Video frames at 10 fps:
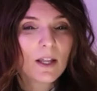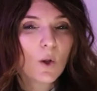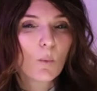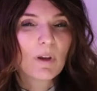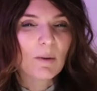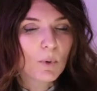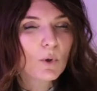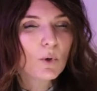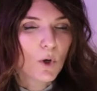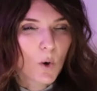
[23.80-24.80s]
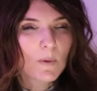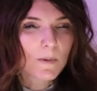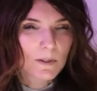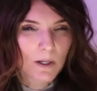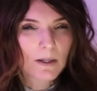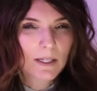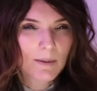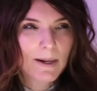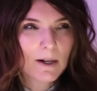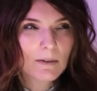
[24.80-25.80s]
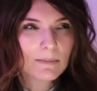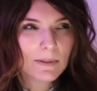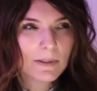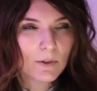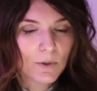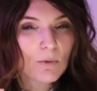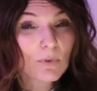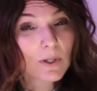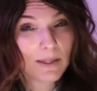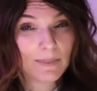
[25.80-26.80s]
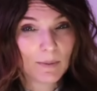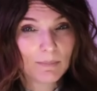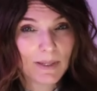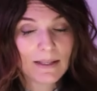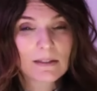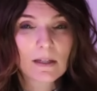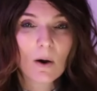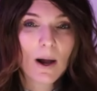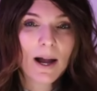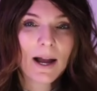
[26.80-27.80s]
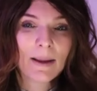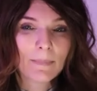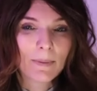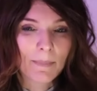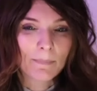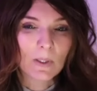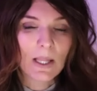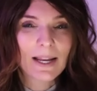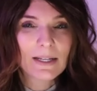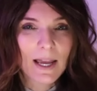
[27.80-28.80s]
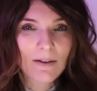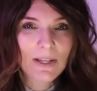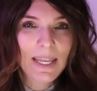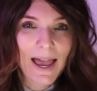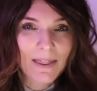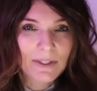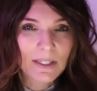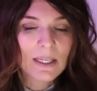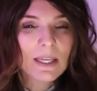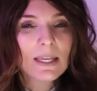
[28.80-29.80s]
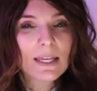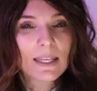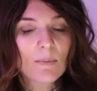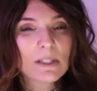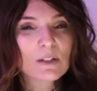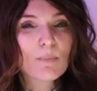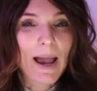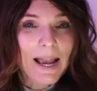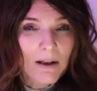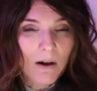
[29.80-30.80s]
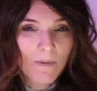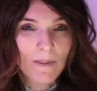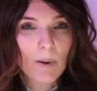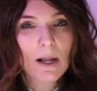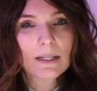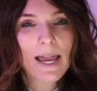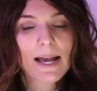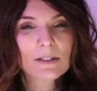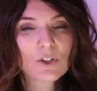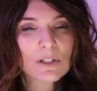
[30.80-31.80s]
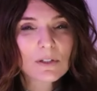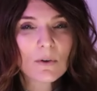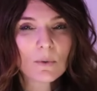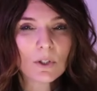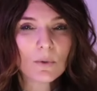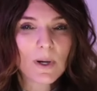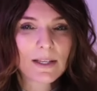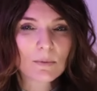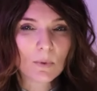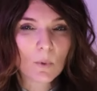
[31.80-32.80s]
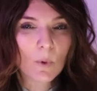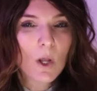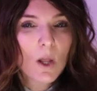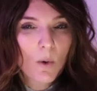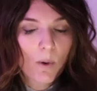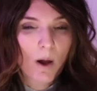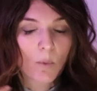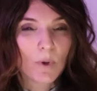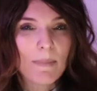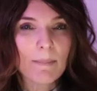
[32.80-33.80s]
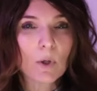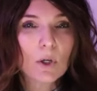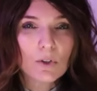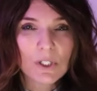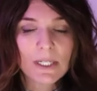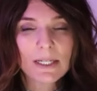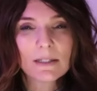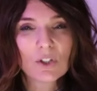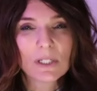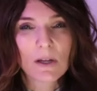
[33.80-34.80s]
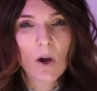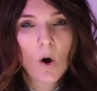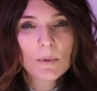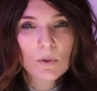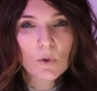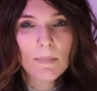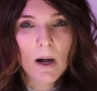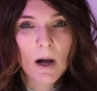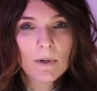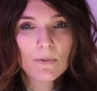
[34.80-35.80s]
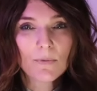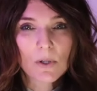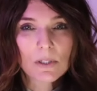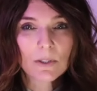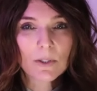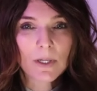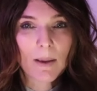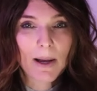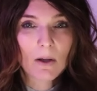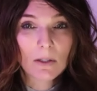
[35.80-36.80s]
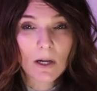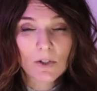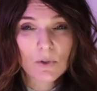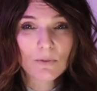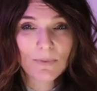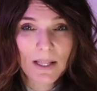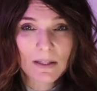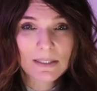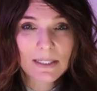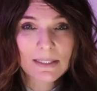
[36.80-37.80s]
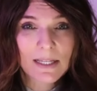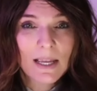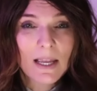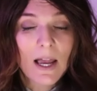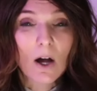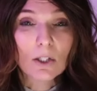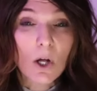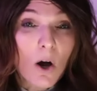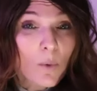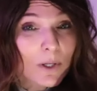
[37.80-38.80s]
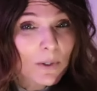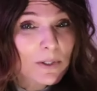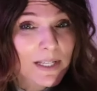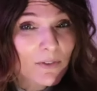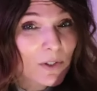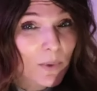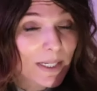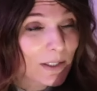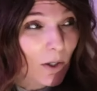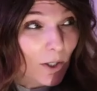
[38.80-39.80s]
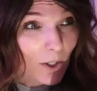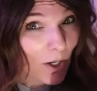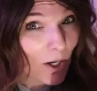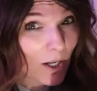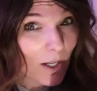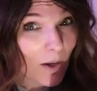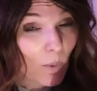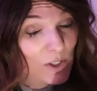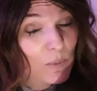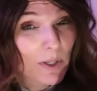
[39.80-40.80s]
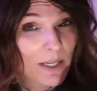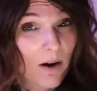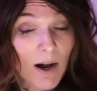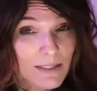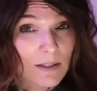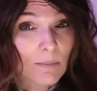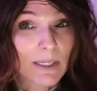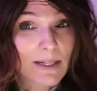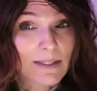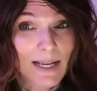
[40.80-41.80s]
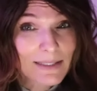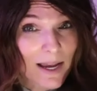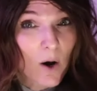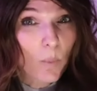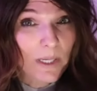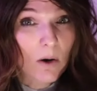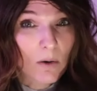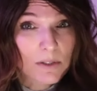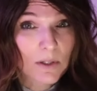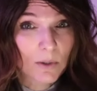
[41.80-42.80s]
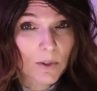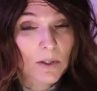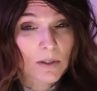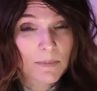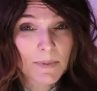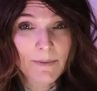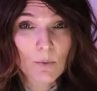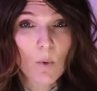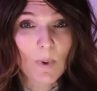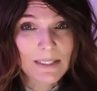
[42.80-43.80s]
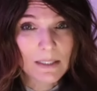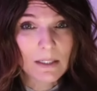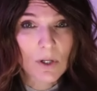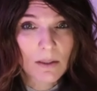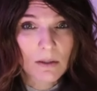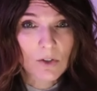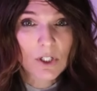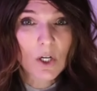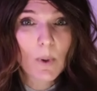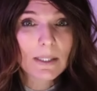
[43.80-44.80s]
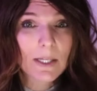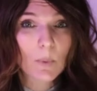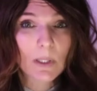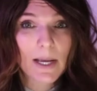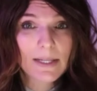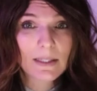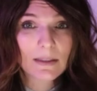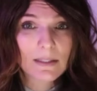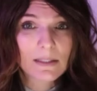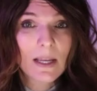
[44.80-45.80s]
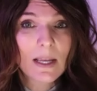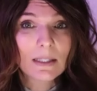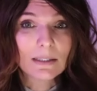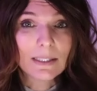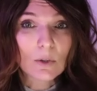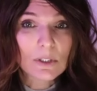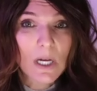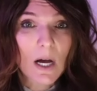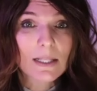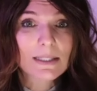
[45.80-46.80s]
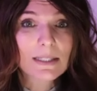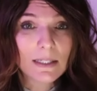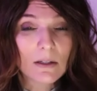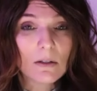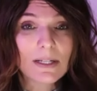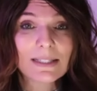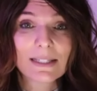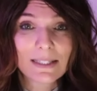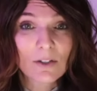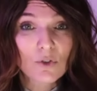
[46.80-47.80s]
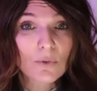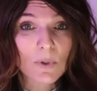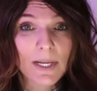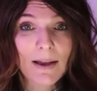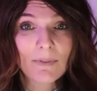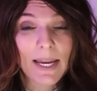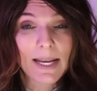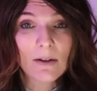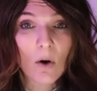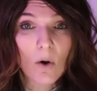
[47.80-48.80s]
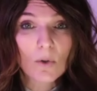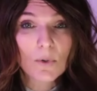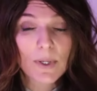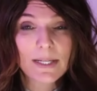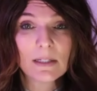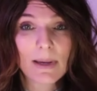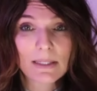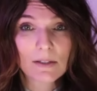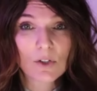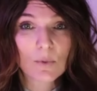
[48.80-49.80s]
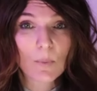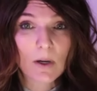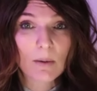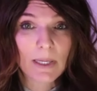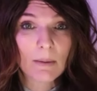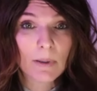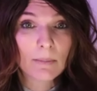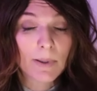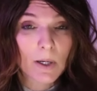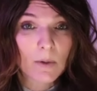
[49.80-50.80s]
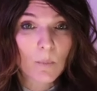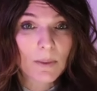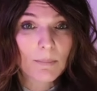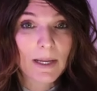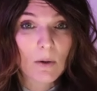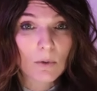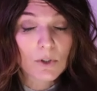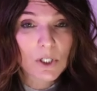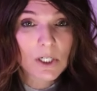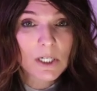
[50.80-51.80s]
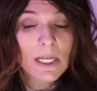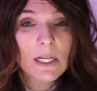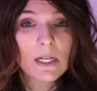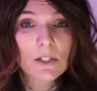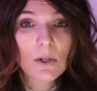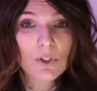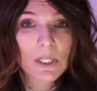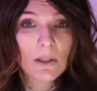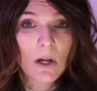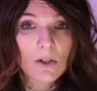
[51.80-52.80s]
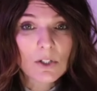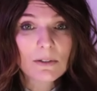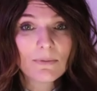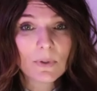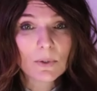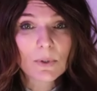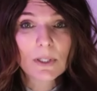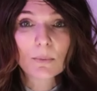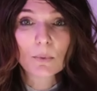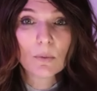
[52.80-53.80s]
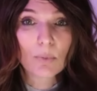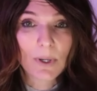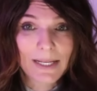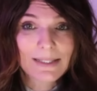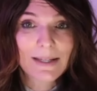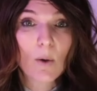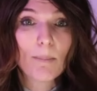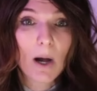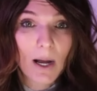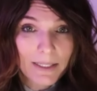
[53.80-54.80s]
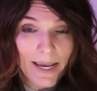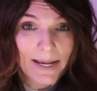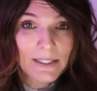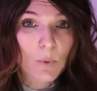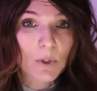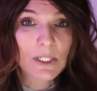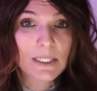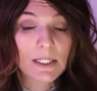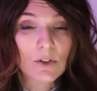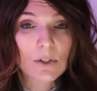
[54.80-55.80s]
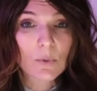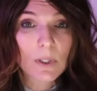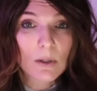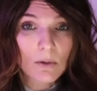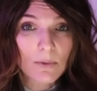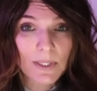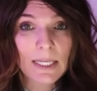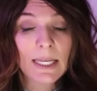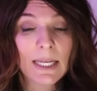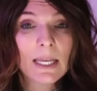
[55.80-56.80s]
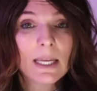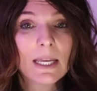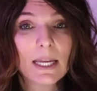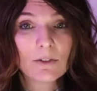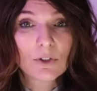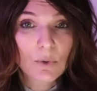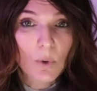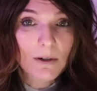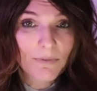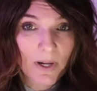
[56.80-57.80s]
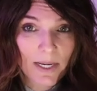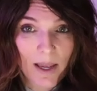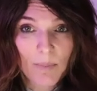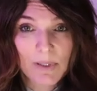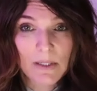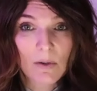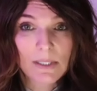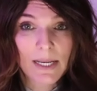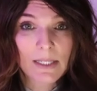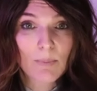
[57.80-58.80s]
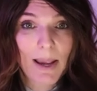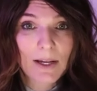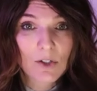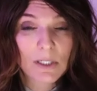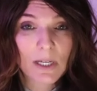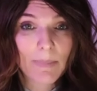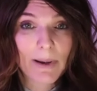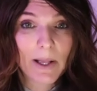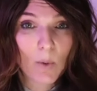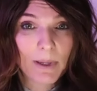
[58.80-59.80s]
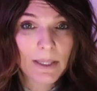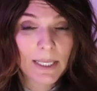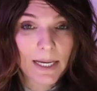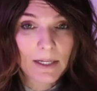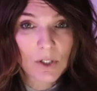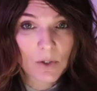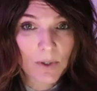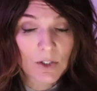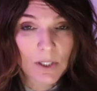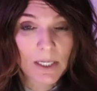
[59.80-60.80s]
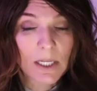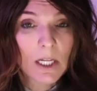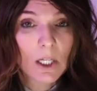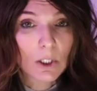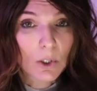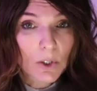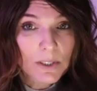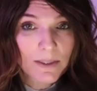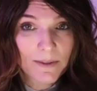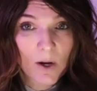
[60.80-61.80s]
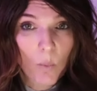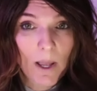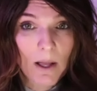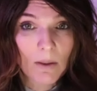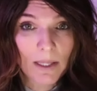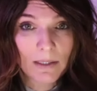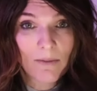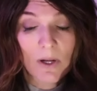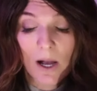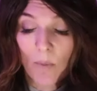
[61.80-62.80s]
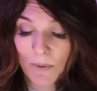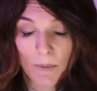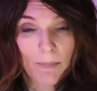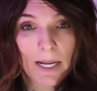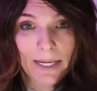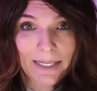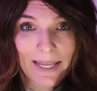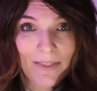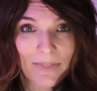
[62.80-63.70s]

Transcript: people who know what they're talking about, you don't forget them. And so I mm-hmm. I'm glad to have Kathy Gibbens back on the podcast just so you guys will uh, remember who she is. She's a homeschool mom who first learned about logical fallacies along with her 7th grade daughter which is pretty awesome because that's how we also learn sometimes when we teach others. She quickly realized that this little taught skill is essential for navigating all the crazy messages we are being bombarded with by culture. So she launched the Filter It Through a Brain Cell podcast, where she teaches critical thinking in short, fun episodes and is passionate about helping the next generation learn to think well and love God with their mind. Kathy,